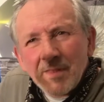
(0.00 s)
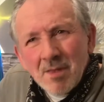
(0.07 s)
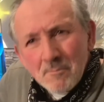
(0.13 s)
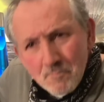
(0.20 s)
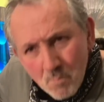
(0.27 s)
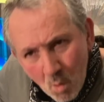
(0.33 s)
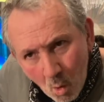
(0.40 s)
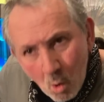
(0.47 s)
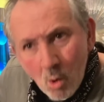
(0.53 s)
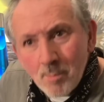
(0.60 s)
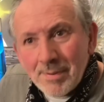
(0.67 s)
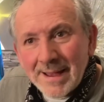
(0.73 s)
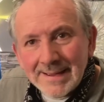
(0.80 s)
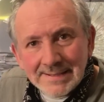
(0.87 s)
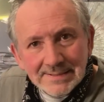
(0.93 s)
more
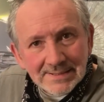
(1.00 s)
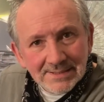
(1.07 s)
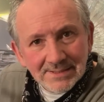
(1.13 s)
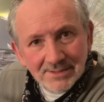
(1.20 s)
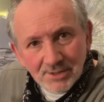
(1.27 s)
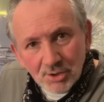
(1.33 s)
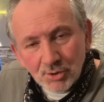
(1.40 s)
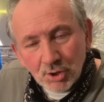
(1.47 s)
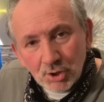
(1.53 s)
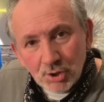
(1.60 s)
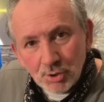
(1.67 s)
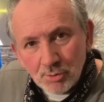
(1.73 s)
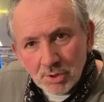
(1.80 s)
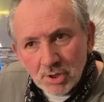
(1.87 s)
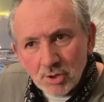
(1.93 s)
bass than the
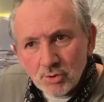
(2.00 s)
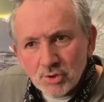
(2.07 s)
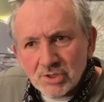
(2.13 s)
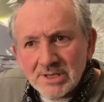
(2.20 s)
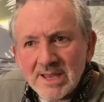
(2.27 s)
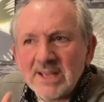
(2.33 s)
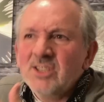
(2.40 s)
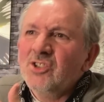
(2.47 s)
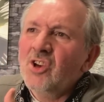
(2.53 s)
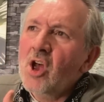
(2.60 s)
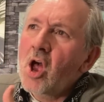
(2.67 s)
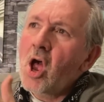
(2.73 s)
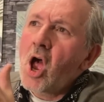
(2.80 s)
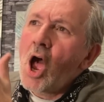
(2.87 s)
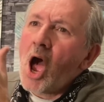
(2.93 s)
Q Acoustics,
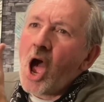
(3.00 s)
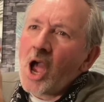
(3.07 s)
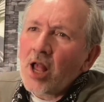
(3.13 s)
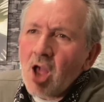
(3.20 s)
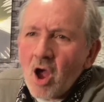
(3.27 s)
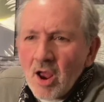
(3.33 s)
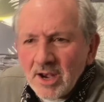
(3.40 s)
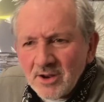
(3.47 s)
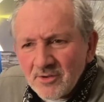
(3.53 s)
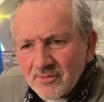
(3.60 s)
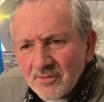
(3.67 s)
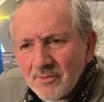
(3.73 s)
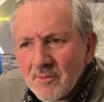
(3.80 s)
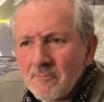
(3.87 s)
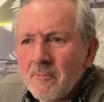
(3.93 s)
a kind of
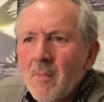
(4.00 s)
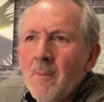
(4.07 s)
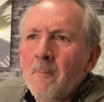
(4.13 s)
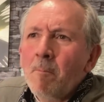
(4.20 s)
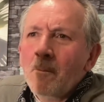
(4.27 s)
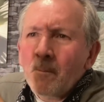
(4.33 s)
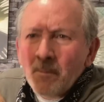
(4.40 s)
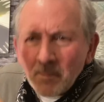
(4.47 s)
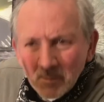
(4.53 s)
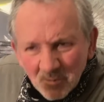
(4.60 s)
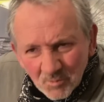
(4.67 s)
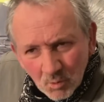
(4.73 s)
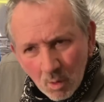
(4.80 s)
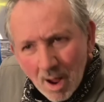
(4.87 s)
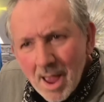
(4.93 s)

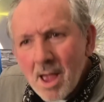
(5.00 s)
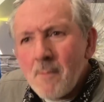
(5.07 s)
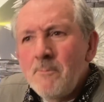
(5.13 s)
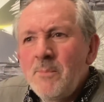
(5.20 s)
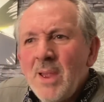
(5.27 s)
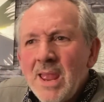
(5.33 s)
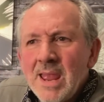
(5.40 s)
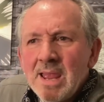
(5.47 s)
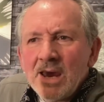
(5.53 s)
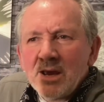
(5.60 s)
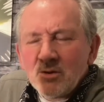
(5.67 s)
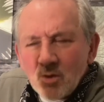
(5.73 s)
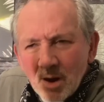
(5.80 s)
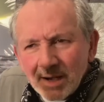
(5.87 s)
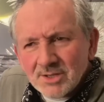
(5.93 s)
quite
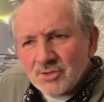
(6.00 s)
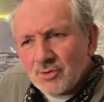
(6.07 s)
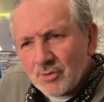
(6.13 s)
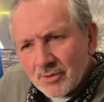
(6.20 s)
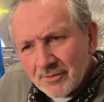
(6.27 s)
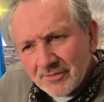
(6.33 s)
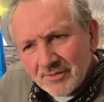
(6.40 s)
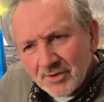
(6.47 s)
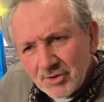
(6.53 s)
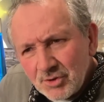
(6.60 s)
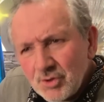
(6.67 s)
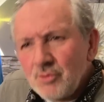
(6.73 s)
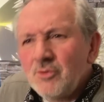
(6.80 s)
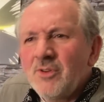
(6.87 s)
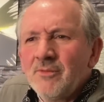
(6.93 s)
a sort
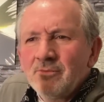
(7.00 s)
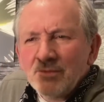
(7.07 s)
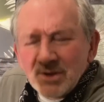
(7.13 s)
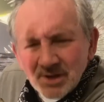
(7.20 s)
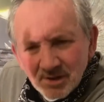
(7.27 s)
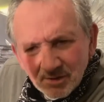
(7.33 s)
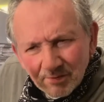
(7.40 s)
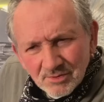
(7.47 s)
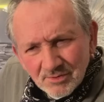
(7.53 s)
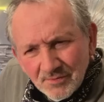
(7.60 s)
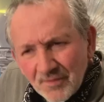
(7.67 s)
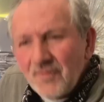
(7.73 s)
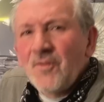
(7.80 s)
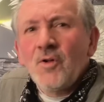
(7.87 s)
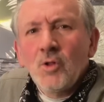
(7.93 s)
of
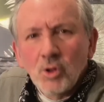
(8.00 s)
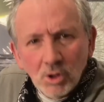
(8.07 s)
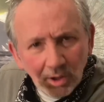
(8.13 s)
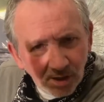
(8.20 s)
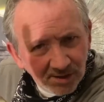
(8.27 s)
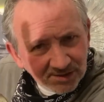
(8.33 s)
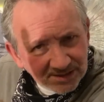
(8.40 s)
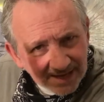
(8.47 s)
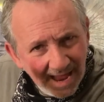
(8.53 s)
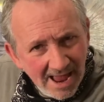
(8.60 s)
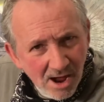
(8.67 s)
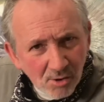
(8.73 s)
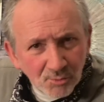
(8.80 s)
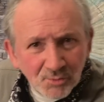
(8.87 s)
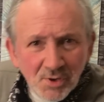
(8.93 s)
full
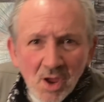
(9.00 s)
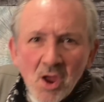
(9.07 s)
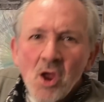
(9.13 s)
sound